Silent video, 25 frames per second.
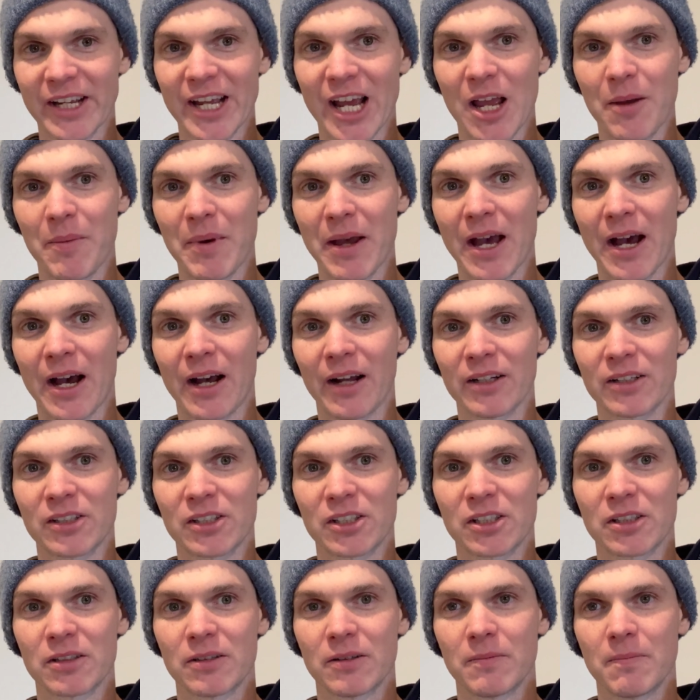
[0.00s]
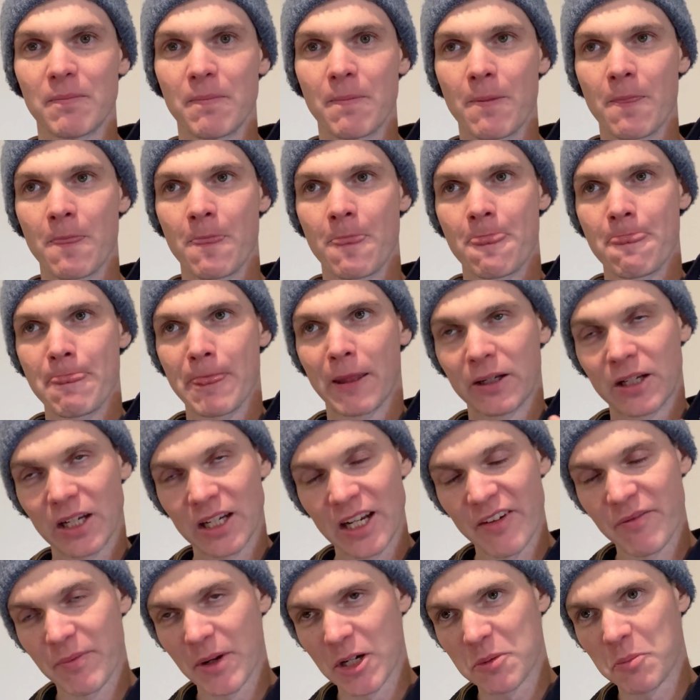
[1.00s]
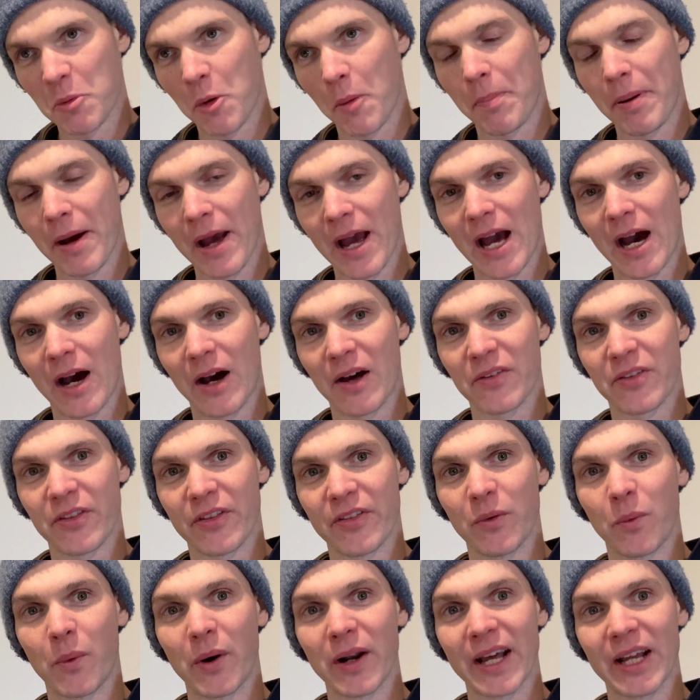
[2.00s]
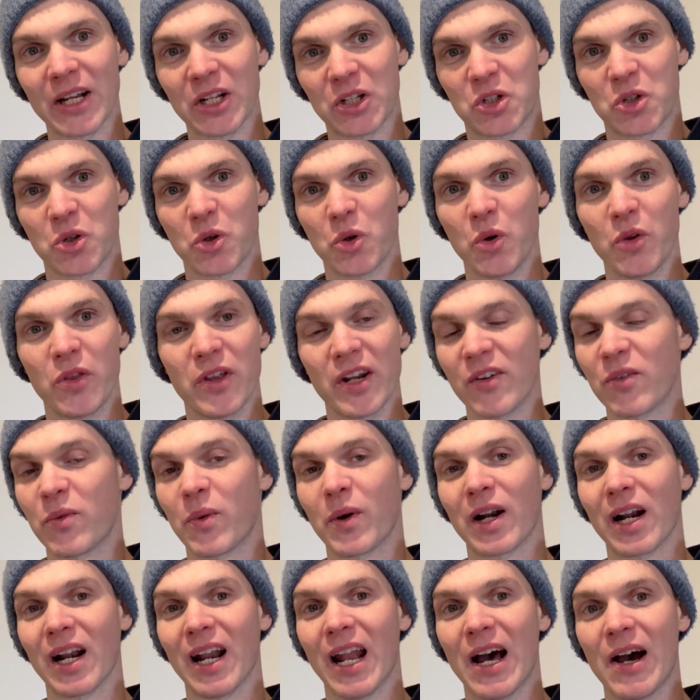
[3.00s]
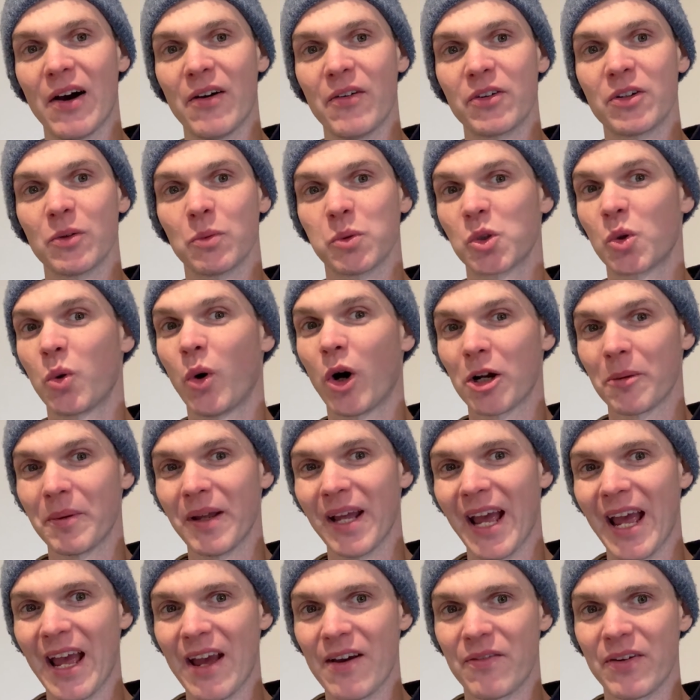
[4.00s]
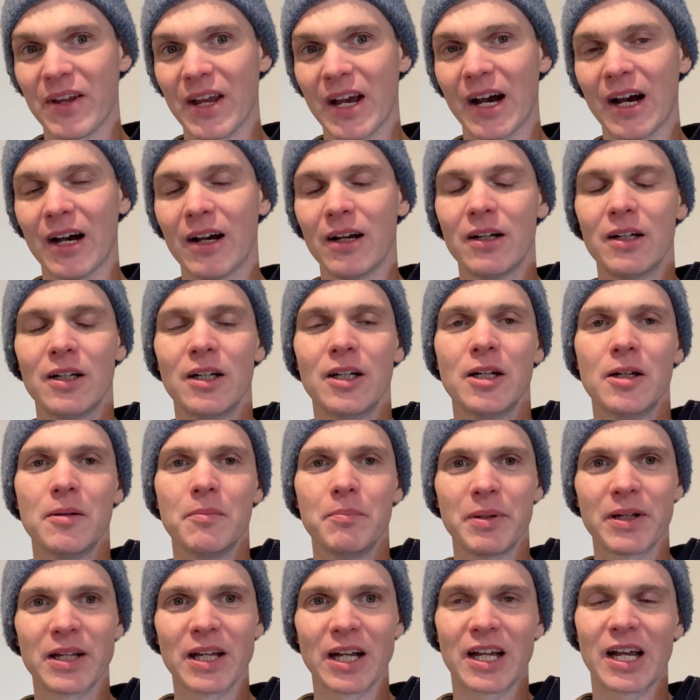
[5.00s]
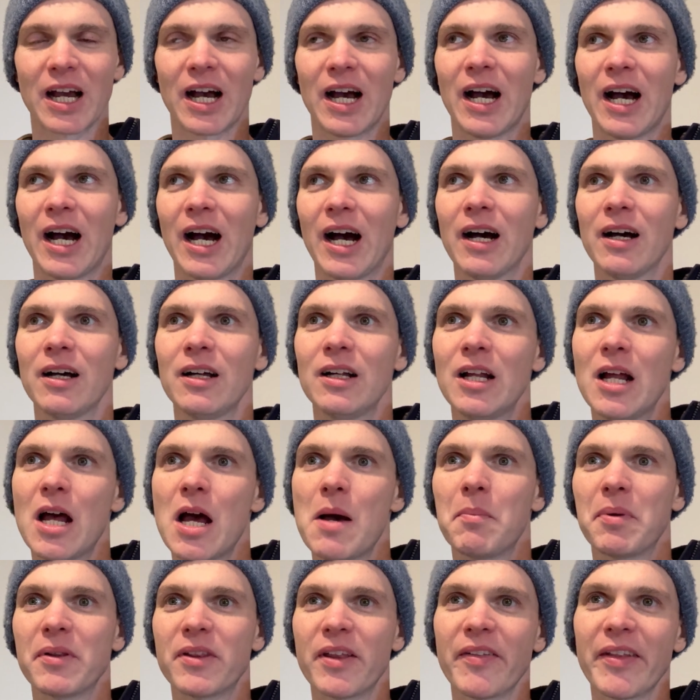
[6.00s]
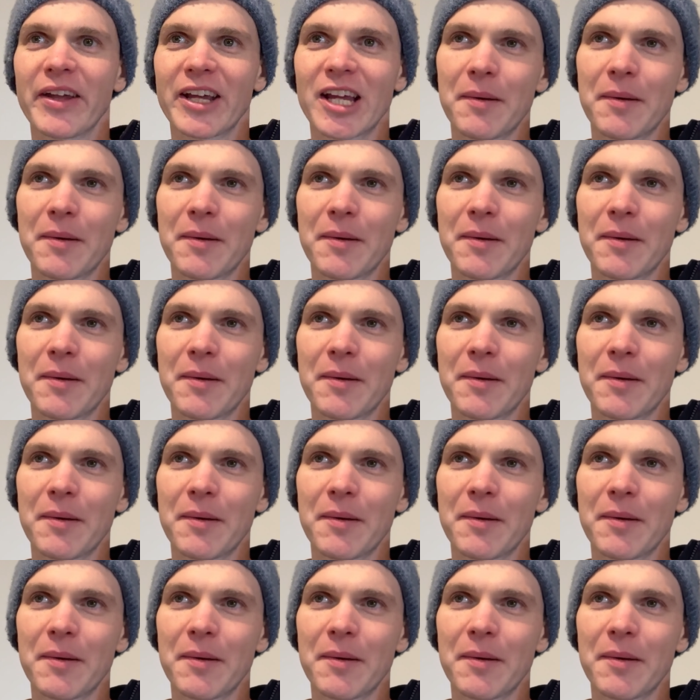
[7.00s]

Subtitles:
came out. Didn't have much more power than the 182 that everyone loved. It was quite a bit heavier, bigger car. But then they